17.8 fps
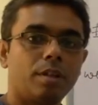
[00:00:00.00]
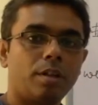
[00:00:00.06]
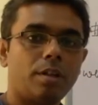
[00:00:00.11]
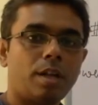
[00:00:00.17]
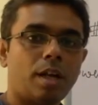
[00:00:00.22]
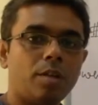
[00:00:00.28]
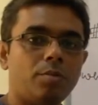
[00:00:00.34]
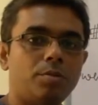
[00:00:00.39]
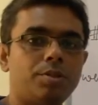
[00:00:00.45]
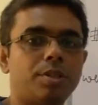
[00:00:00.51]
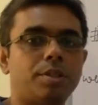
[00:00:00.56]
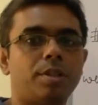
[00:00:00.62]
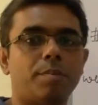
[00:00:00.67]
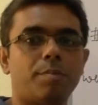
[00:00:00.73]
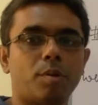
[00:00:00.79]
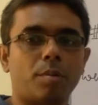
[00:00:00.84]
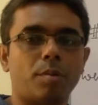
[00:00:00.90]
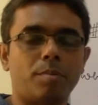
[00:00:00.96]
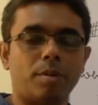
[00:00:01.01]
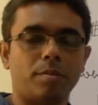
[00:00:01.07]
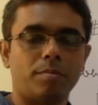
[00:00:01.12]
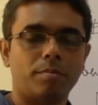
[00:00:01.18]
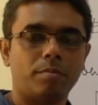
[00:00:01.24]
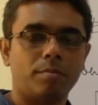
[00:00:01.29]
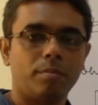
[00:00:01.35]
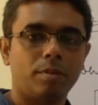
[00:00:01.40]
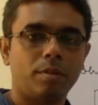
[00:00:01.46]
Now you see the problem.
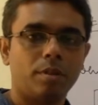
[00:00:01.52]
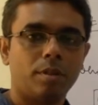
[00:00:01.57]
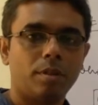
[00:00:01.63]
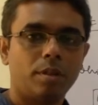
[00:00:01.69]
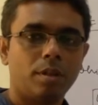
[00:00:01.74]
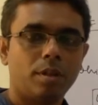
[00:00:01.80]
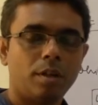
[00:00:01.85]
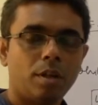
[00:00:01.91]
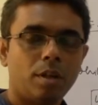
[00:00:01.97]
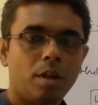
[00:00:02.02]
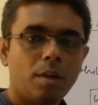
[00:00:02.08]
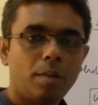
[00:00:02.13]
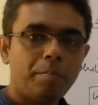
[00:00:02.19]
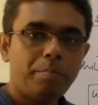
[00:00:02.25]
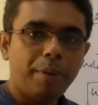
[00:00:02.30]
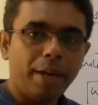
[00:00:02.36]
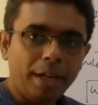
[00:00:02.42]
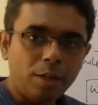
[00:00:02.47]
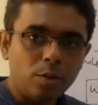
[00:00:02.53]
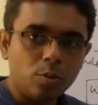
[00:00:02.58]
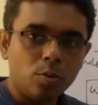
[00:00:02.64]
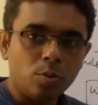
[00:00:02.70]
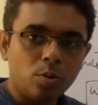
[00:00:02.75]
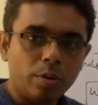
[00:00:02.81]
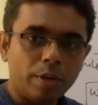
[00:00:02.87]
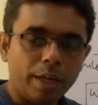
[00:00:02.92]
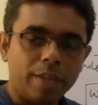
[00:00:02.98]

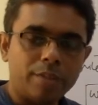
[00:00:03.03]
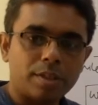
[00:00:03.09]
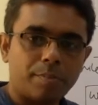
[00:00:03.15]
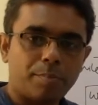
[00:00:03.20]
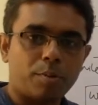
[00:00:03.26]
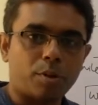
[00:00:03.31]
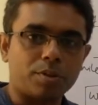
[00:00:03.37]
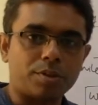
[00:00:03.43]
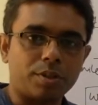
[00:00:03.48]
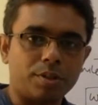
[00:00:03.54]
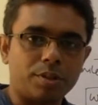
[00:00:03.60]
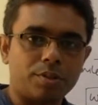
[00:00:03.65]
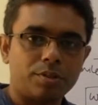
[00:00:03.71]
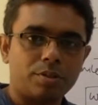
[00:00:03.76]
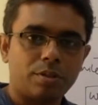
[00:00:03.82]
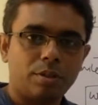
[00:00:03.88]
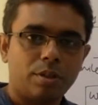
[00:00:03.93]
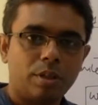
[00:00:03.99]
P2 is a process